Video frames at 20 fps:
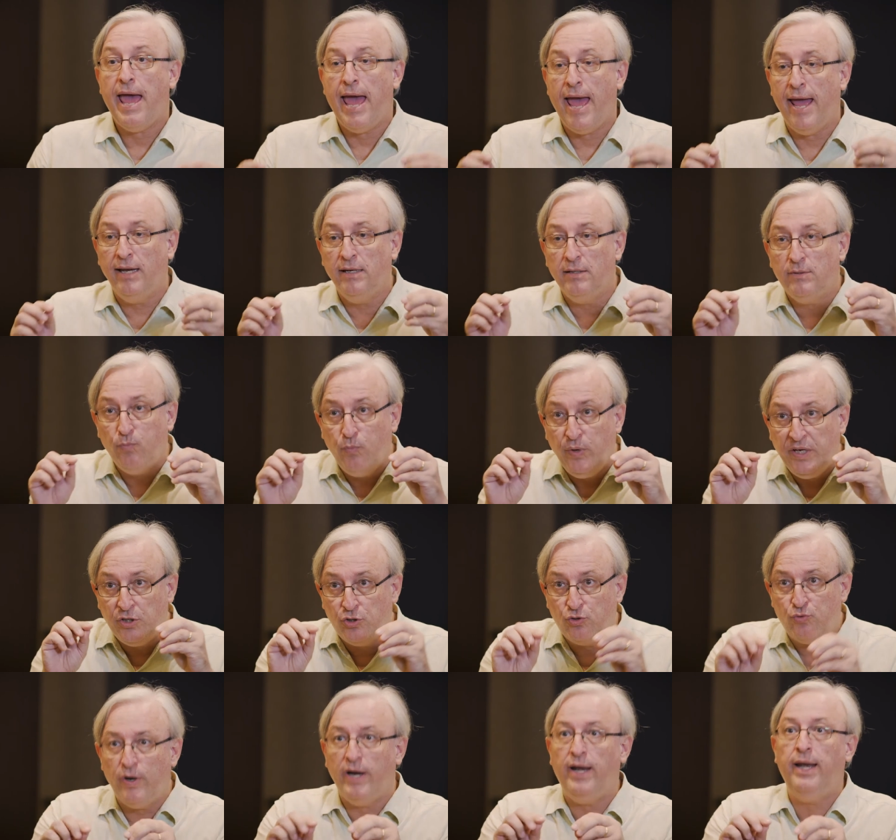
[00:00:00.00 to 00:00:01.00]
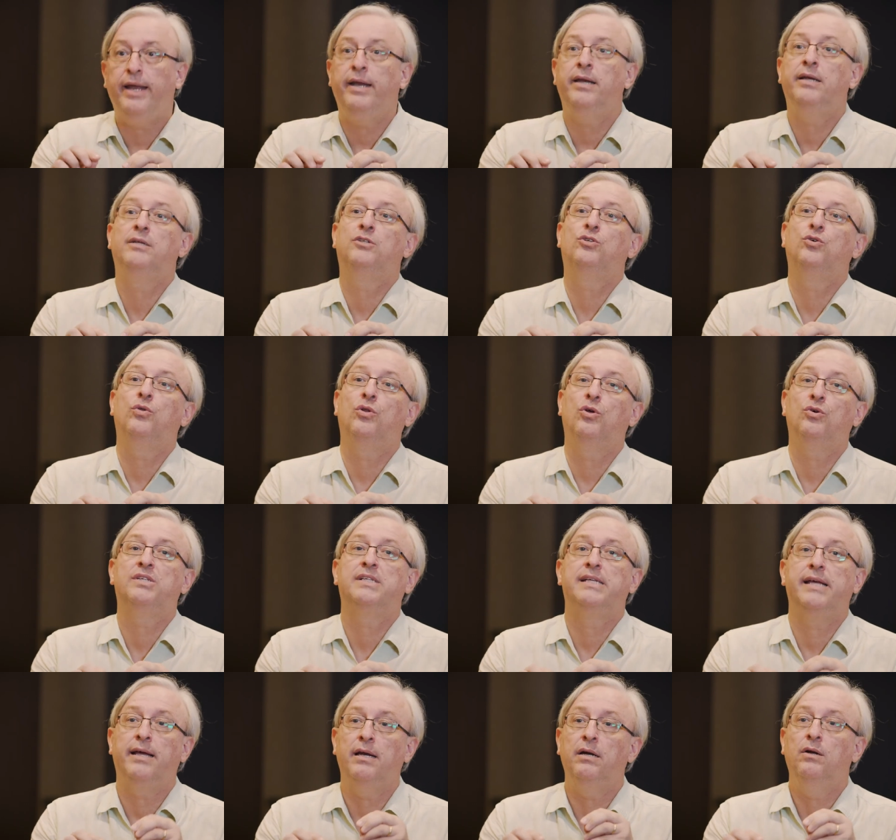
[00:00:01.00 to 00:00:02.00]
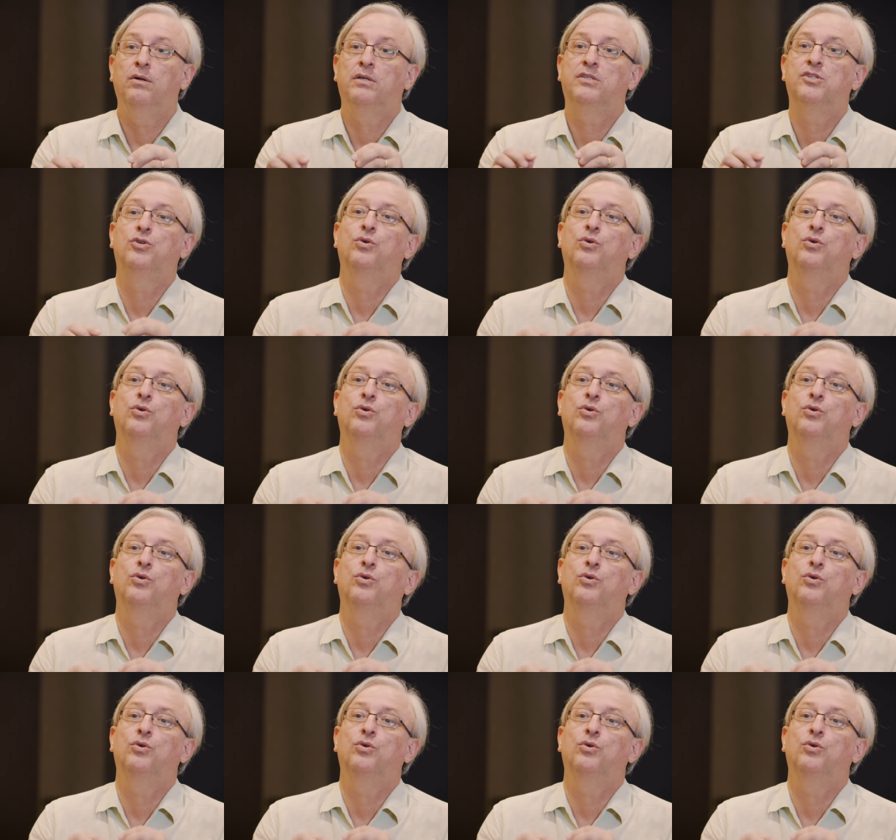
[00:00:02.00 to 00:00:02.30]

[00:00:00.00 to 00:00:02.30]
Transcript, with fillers: and we drill into those signals